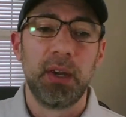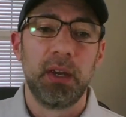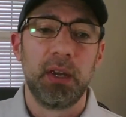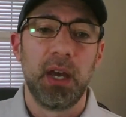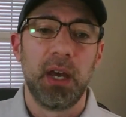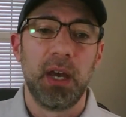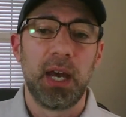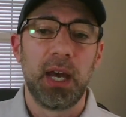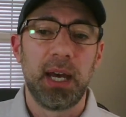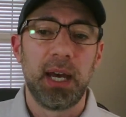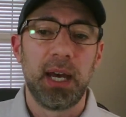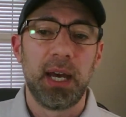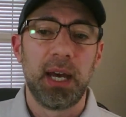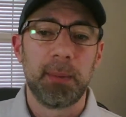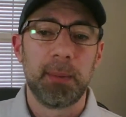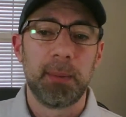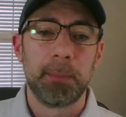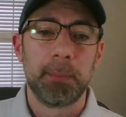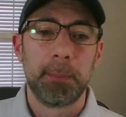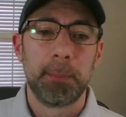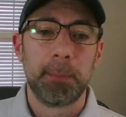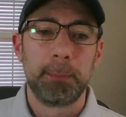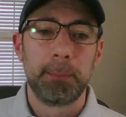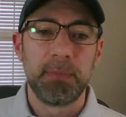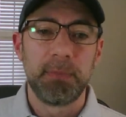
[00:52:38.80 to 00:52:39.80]

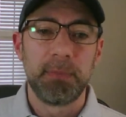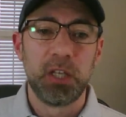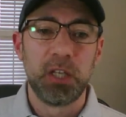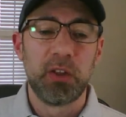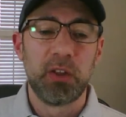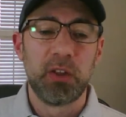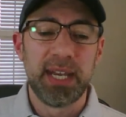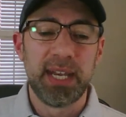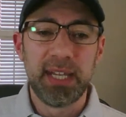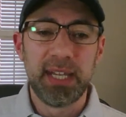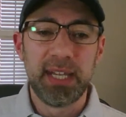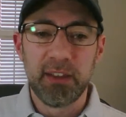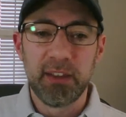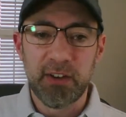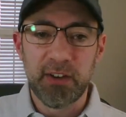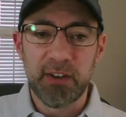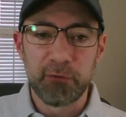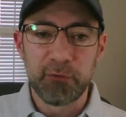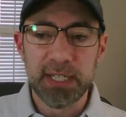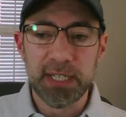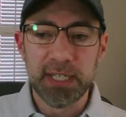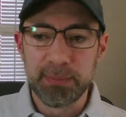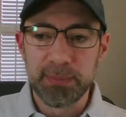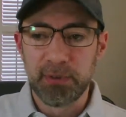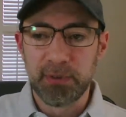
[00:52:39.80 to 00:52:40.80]
they did the
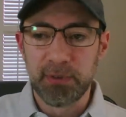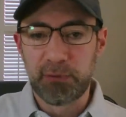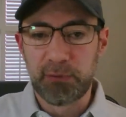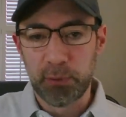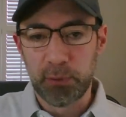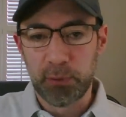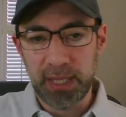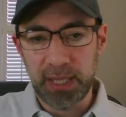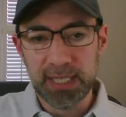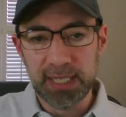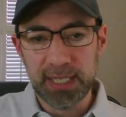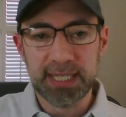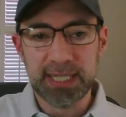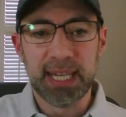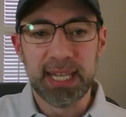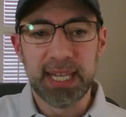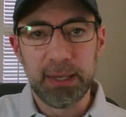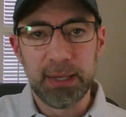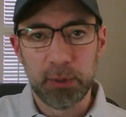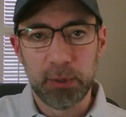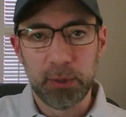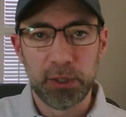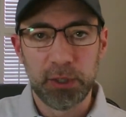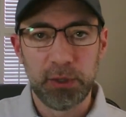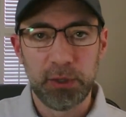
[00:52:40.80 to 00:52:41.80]
fundraising before they decided they
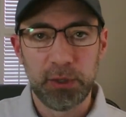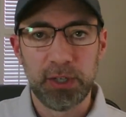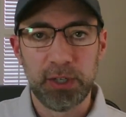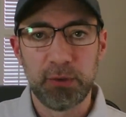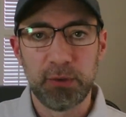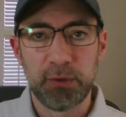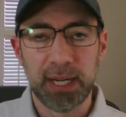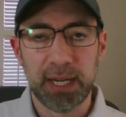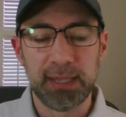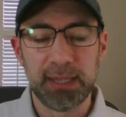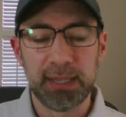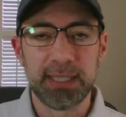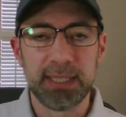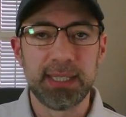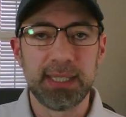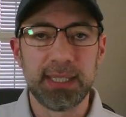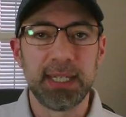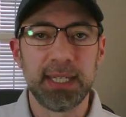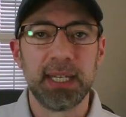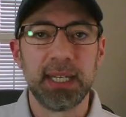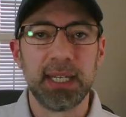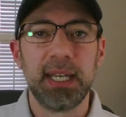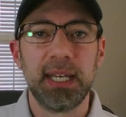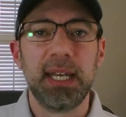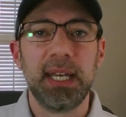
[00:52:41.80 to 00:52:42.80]
were going to do the direct listing.
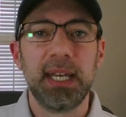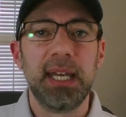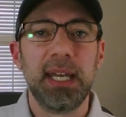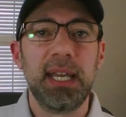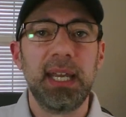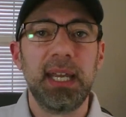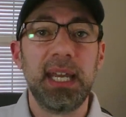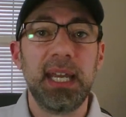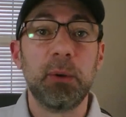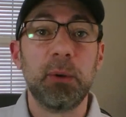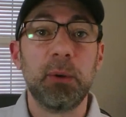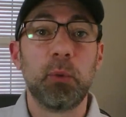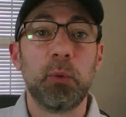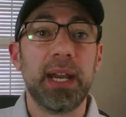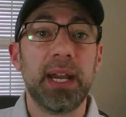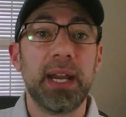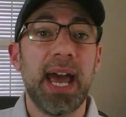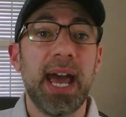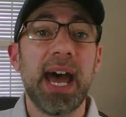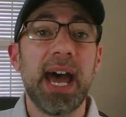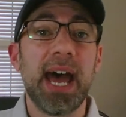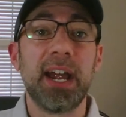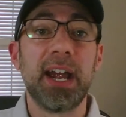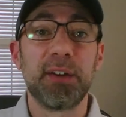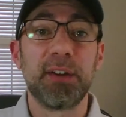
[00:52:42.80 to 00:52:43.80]
It went
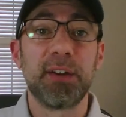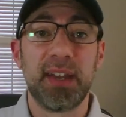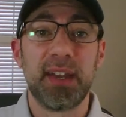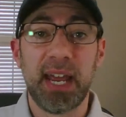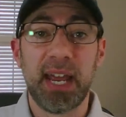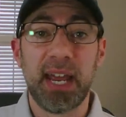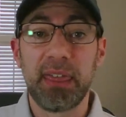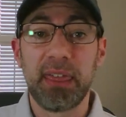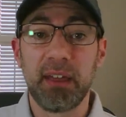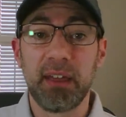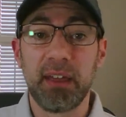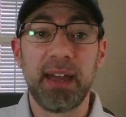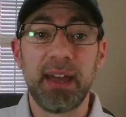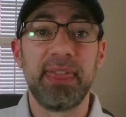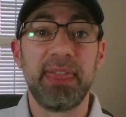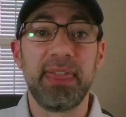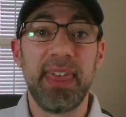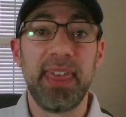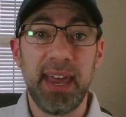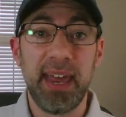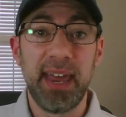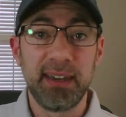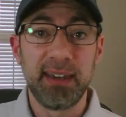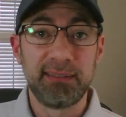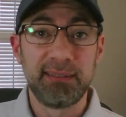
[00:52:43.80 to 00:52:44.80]
higher than I thought
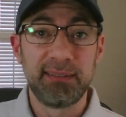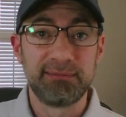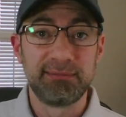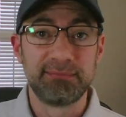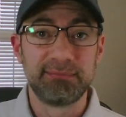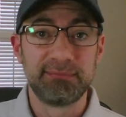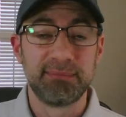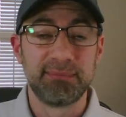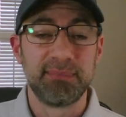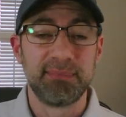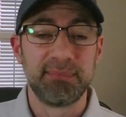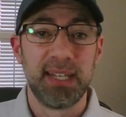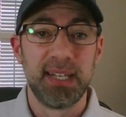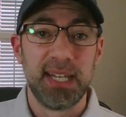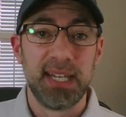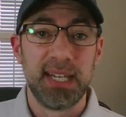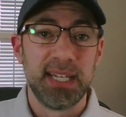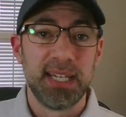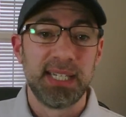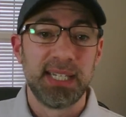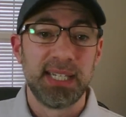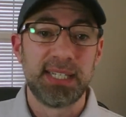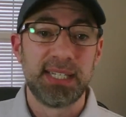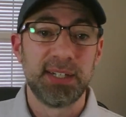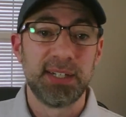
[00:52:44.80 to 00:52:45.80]
then.
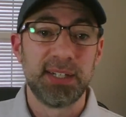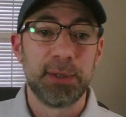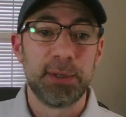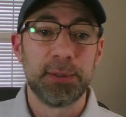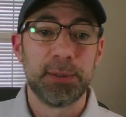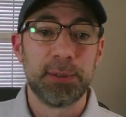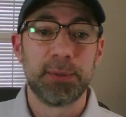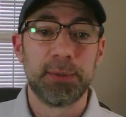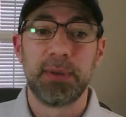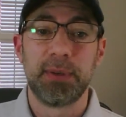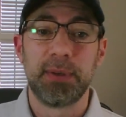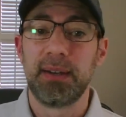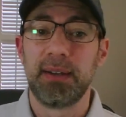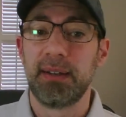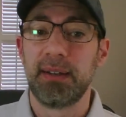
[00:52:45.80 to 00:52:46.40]
So